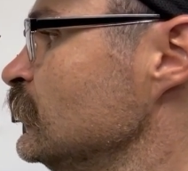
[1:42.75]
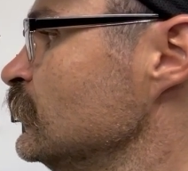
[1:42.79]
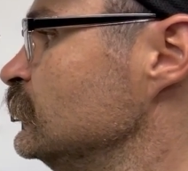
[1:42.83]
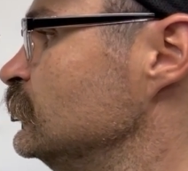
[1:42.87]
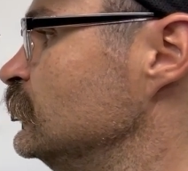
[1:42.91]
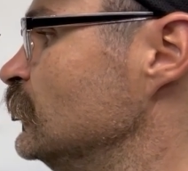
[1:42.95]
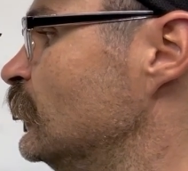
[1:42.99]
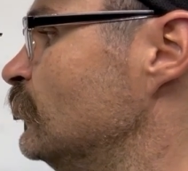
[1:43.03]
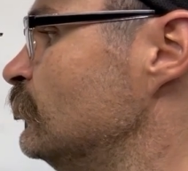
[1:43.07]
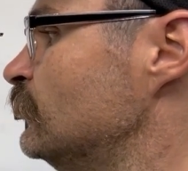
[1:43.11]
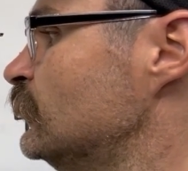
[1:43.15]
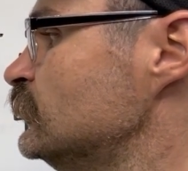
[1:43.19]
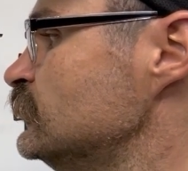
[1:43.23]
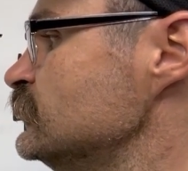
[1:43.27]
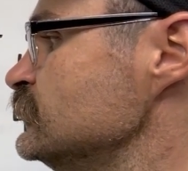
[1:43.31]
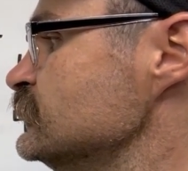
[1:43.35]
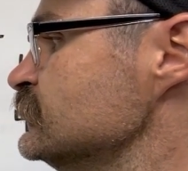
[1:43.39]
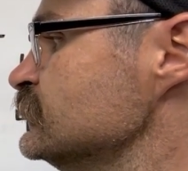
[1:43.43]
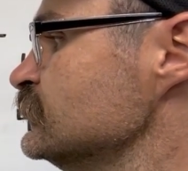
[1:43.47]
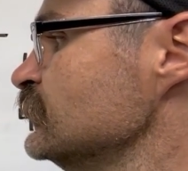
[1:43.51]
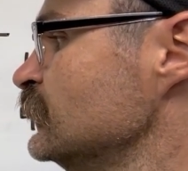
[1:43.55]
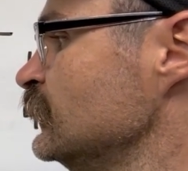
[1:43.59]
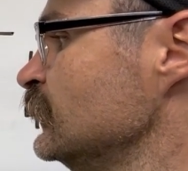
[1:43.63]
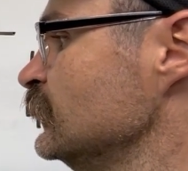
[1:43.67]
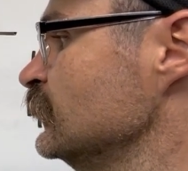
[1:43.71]

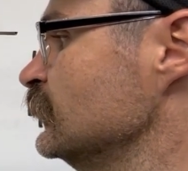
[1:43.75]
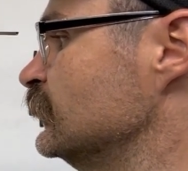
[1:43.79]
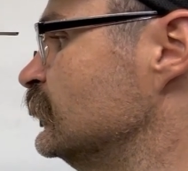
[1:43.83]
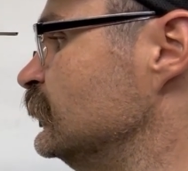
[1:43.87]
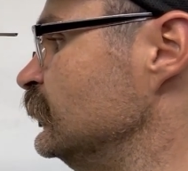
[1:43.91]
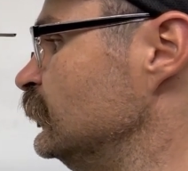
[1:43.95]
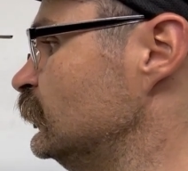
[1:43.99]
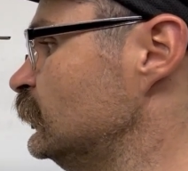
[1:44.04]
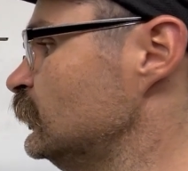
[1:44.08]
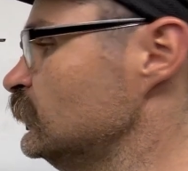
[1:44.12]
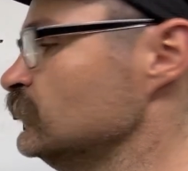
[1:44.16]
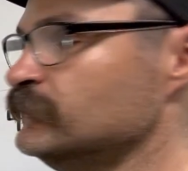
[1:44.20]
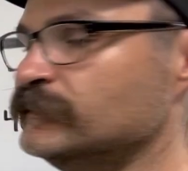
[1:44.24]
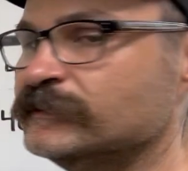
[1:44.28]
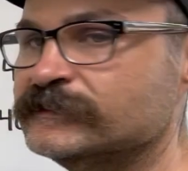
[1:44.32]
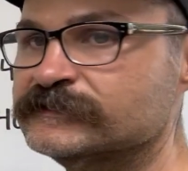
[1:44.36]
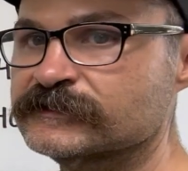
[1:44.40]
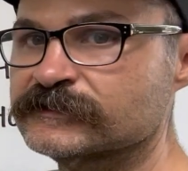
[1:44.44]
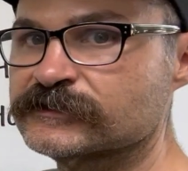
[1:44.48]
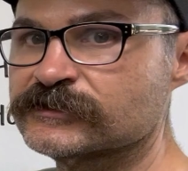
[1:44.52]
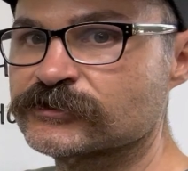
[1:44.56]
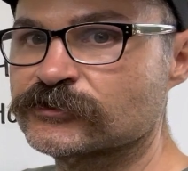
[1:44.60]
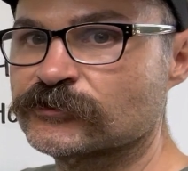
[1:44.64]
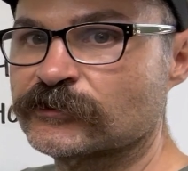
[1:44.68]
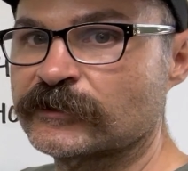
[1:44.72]
numbers here, these
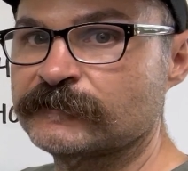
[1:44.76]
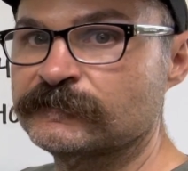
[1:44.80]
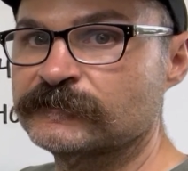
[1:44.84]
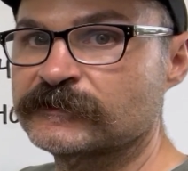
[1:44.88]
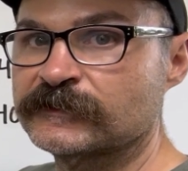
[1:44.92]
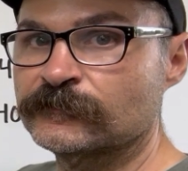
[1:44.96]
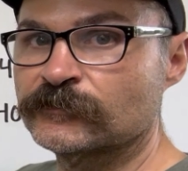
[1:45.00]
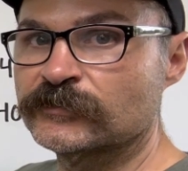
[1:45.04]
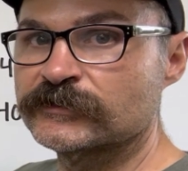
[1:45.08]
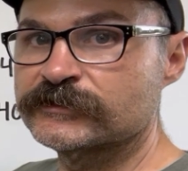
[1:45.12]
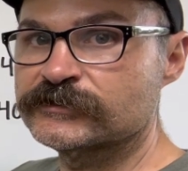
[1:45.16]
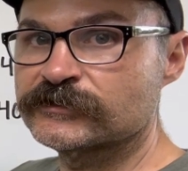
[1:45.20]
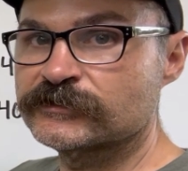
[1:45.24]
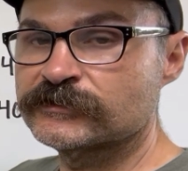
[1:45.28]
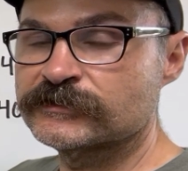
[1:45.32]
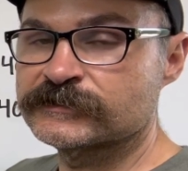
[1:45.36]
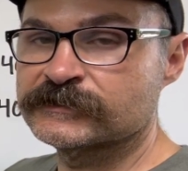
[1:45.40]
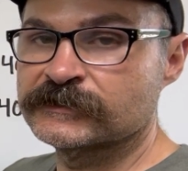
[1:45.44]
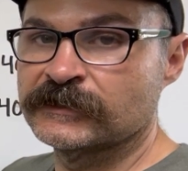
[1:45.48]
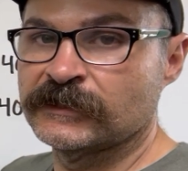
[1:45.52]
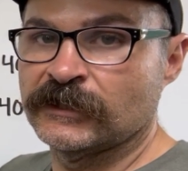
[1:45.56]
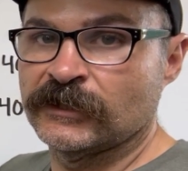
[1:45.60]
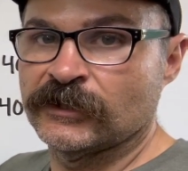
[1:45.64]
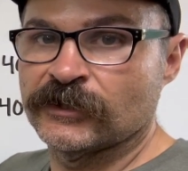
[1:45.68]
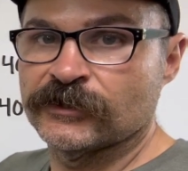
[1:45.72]
extreme
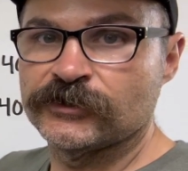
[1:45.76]
temperatures,